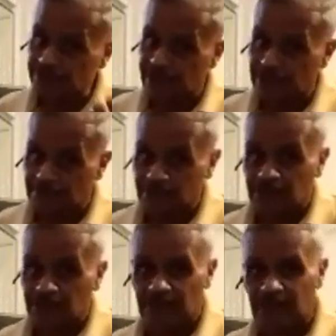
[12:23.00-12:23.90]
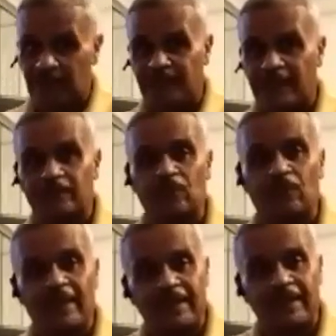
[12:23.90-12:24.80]
You got to build up your left hand. So
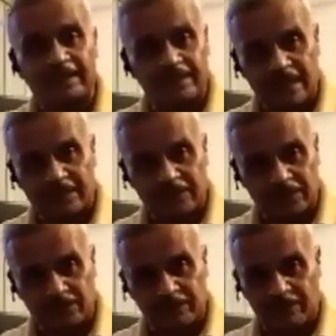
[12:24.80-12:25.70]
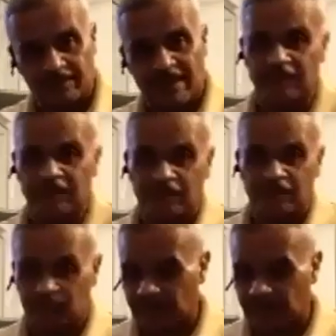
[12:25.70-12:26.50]
any exercise you do with your right, you do with your